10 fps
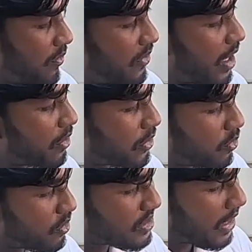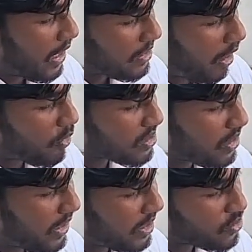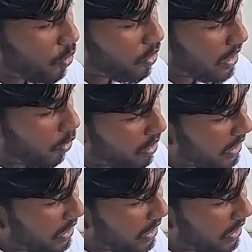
we have to use 1000x or